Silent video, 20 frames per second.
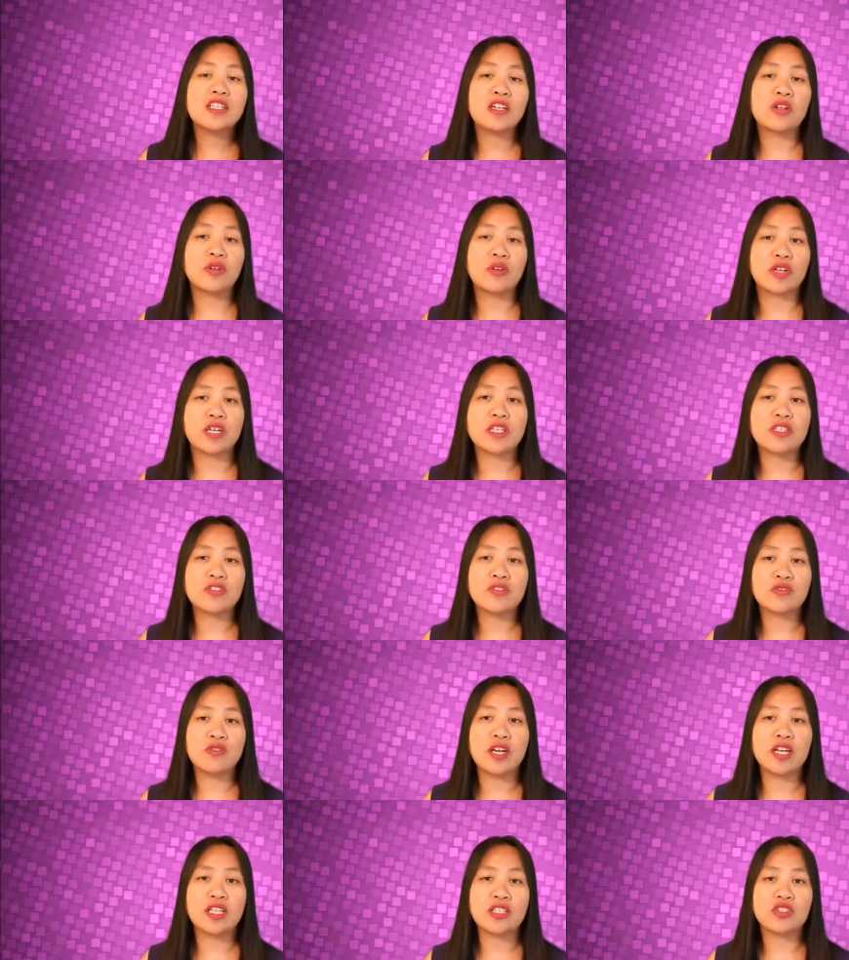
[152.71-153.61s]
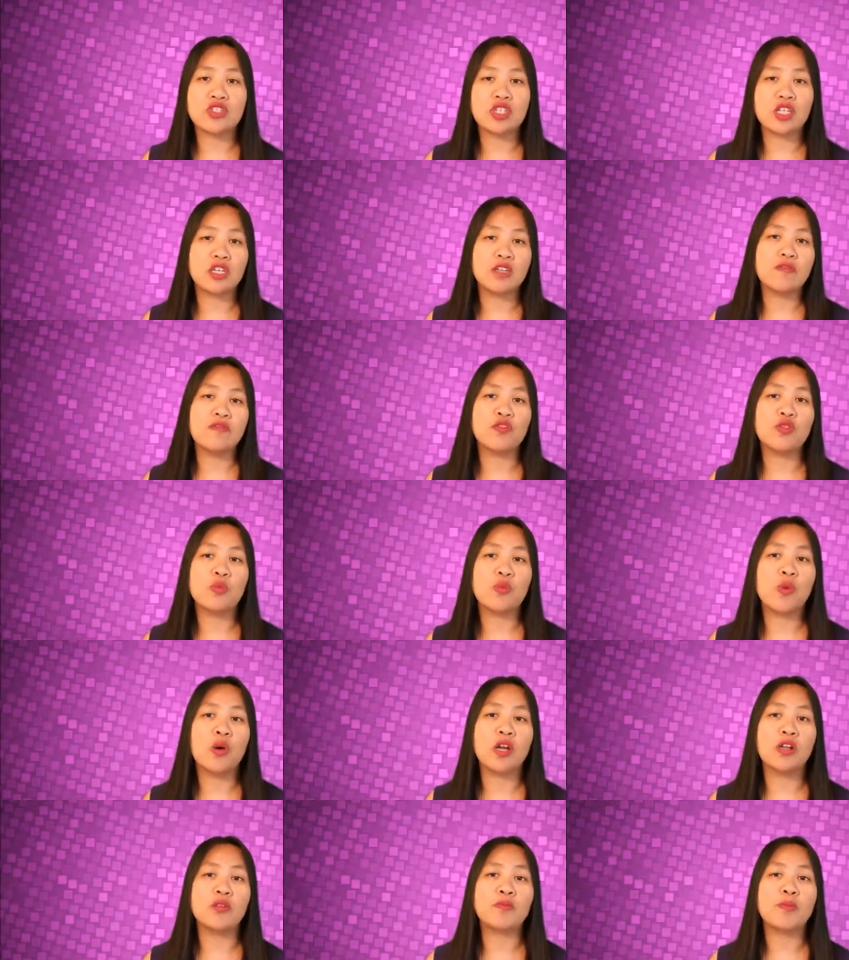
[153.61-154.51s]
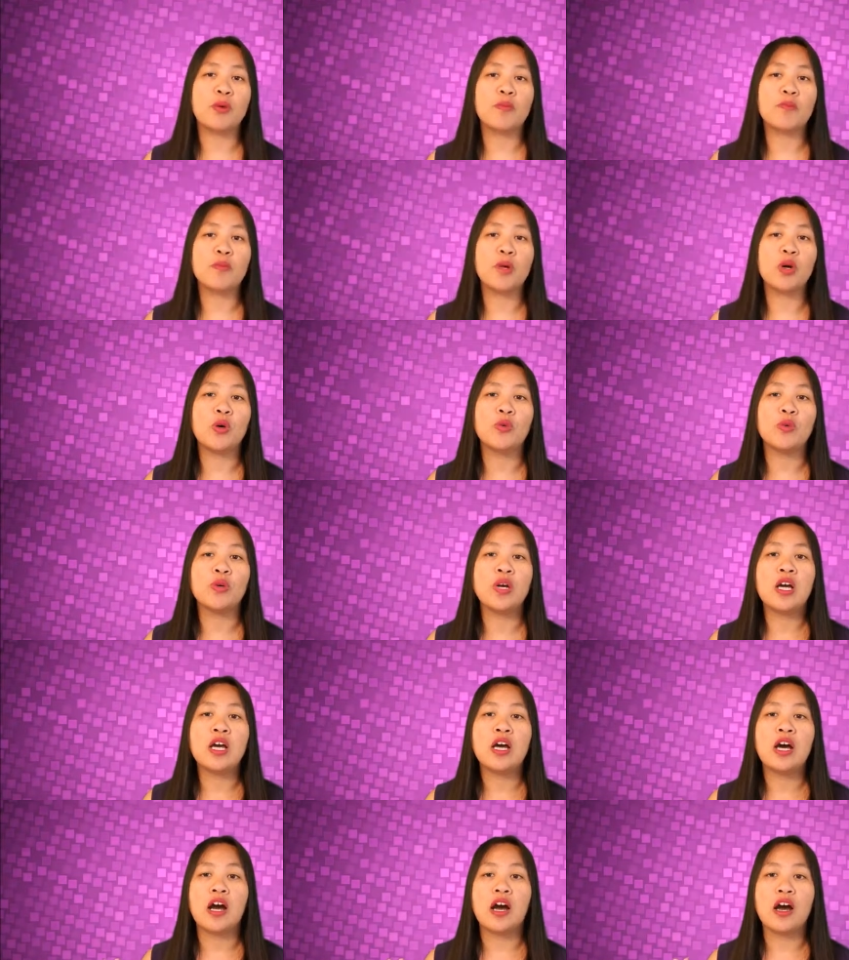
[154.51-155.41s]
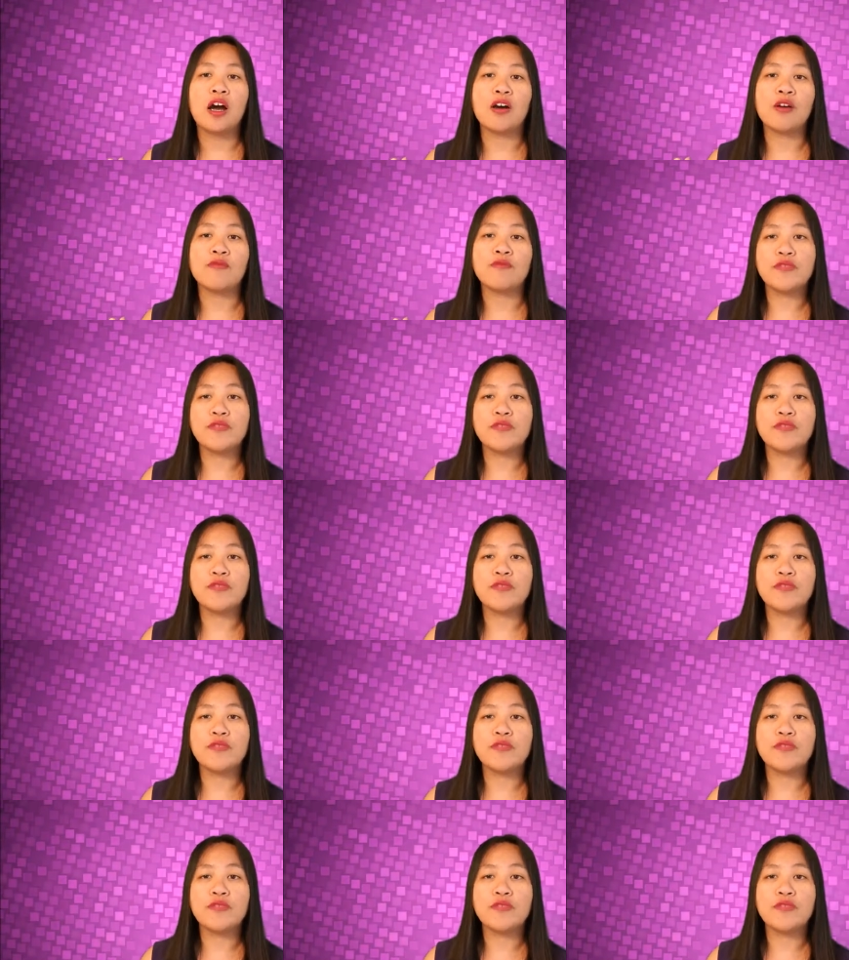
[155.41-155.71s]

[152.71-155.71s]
a great strategy if you want to promote uh,